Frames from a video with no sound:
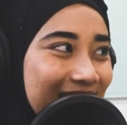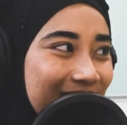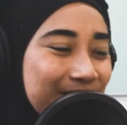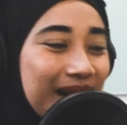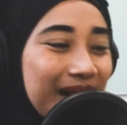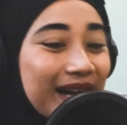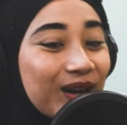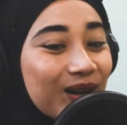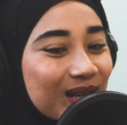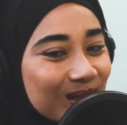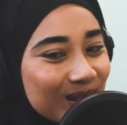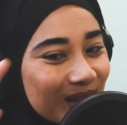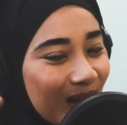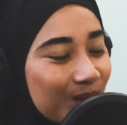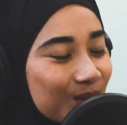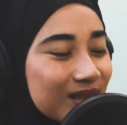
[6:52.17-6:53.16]
But I call it
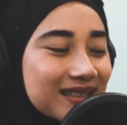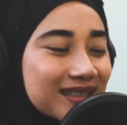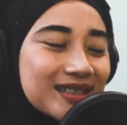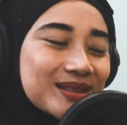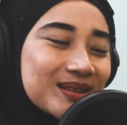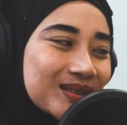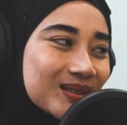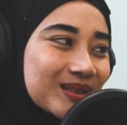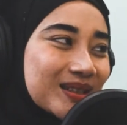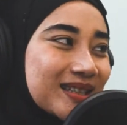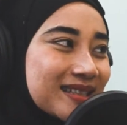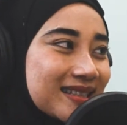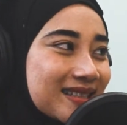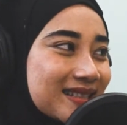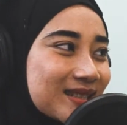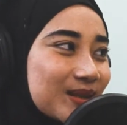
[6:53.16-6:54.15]
tower. I don't know. I
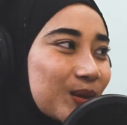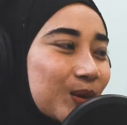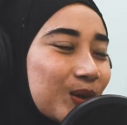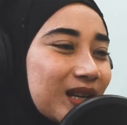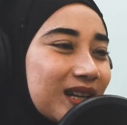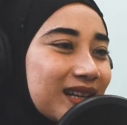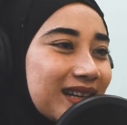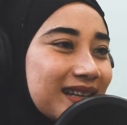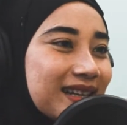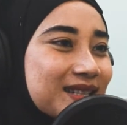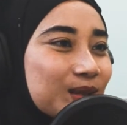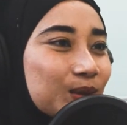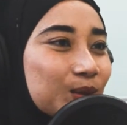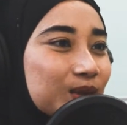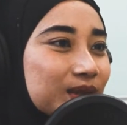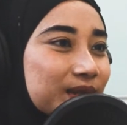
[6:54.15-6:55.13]
think it's
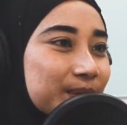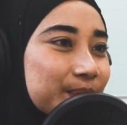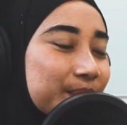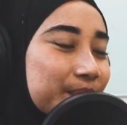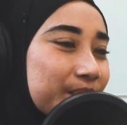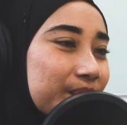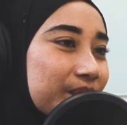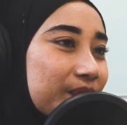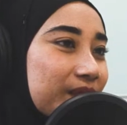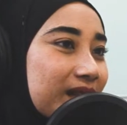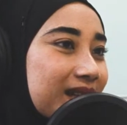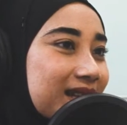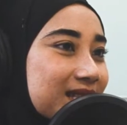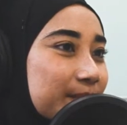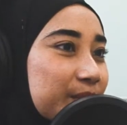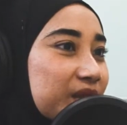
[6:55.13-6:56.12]
an old term.
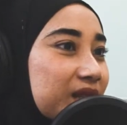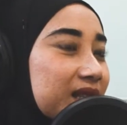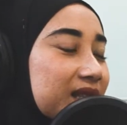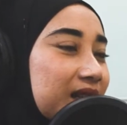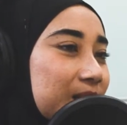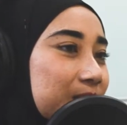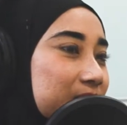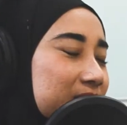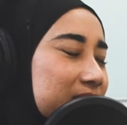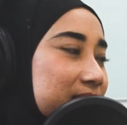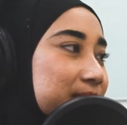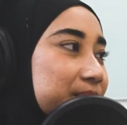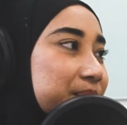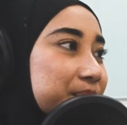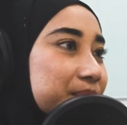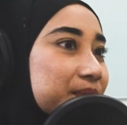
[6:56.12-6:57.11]
It's a monitor tower.
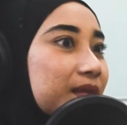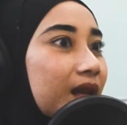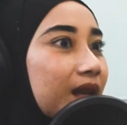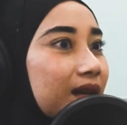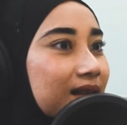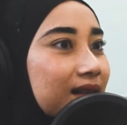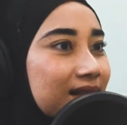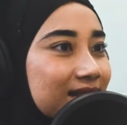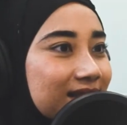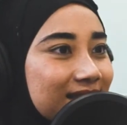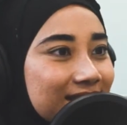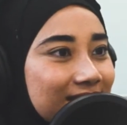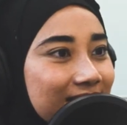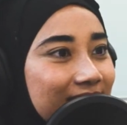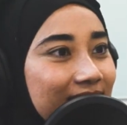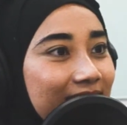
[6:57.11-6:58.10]
Yeah.
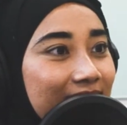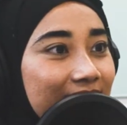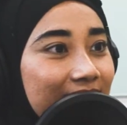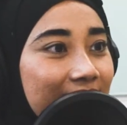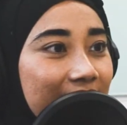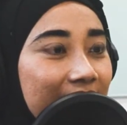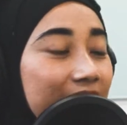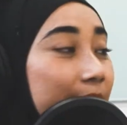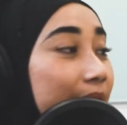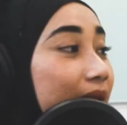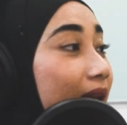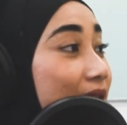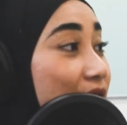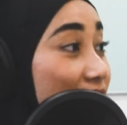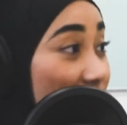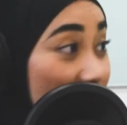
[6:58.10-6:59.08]
Anyway,
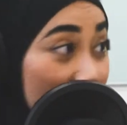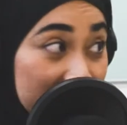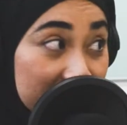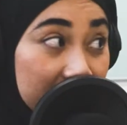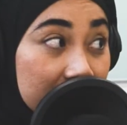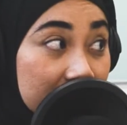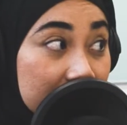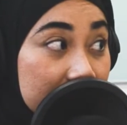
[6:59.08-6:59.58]
so there's a lot of things.